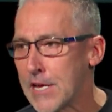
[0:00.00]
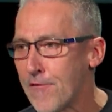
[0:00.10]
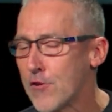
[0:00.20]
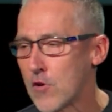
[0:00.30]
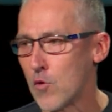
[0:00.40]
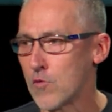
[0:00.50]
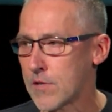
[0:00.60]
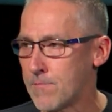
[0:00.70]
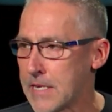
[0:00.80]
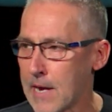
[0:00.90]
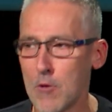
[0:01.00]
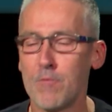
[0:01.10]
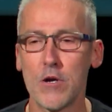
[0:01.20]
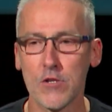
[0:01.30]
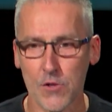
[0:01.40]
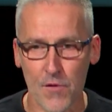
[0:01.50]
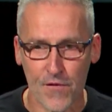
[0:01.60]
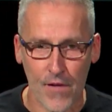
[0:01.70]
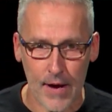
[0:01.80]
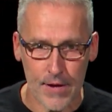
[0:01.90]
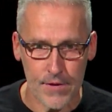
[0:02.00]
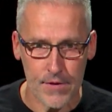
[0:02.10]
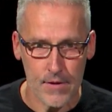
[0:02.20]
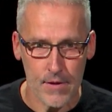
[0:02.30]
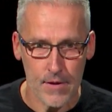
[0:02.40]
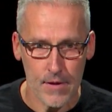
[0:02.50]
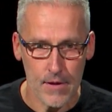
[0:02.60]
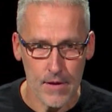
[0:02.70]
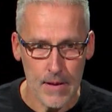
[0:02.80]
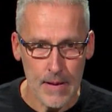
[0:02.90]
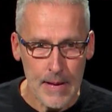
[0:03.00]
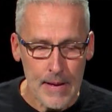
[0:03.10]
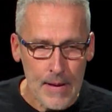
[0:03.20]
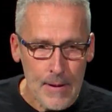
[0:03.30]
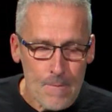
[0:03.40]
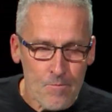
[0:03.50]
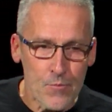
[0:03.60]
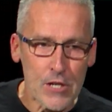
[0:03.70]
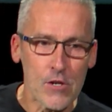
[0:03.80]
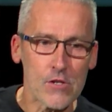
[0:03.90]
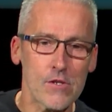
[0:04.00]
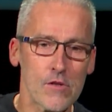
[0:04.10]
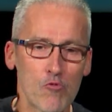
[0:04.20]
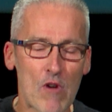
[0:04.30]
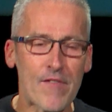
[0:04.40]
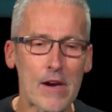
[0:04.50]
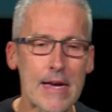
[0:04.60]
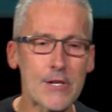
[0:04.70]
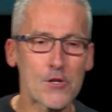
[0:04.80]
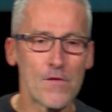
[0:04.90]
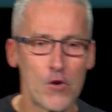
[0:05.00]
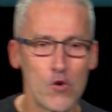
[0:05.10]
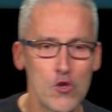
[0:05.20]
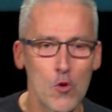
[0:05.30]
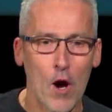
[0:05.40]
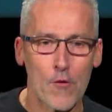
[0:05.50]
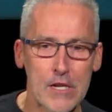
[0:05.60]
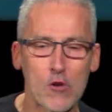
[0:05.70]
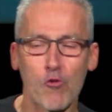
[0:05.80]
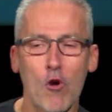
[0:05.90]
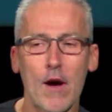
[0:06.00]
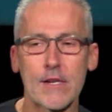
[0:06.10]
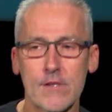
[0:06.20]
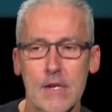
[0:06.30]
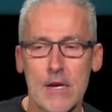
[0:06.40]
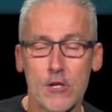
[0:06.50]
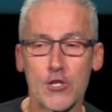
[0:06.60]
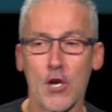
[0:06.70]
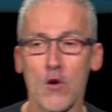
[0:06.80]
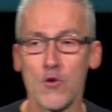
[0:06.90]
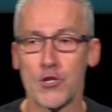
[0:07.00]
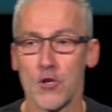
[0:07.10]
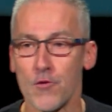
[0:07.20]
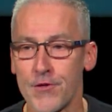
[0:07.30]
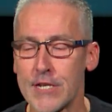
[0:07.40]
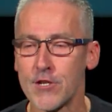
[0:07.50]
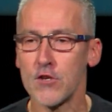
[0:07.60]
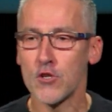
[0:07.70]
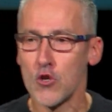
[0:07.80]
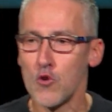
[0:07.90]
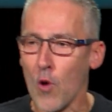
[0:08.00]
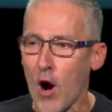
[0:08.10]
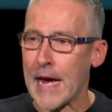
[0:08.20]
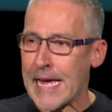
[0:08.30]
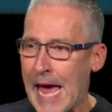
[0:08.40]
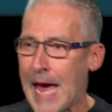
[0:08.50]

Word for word: difficult to become a person of faith because the revelation of who you are in Christ shows you this is who I